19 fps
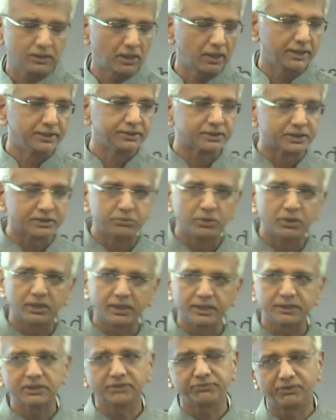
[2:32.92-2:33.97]
not a history book.
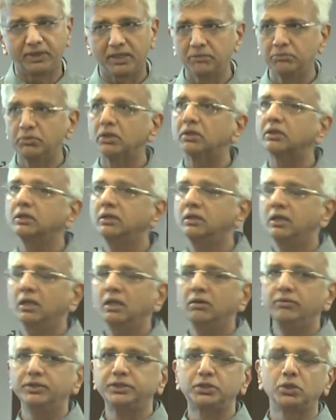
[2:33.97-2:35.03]
It's a fun book
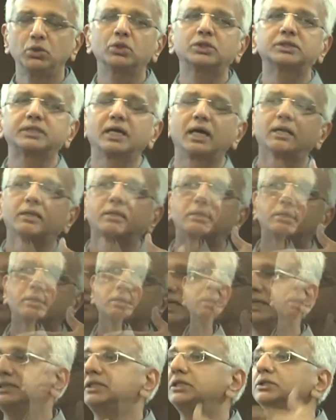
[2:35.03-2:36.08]
which looks at
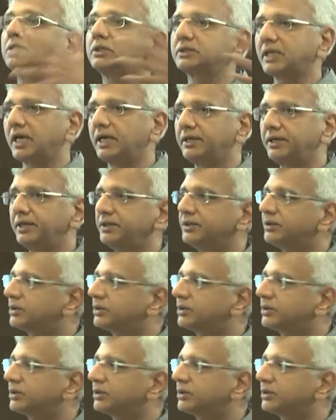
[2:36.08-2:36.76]
changing society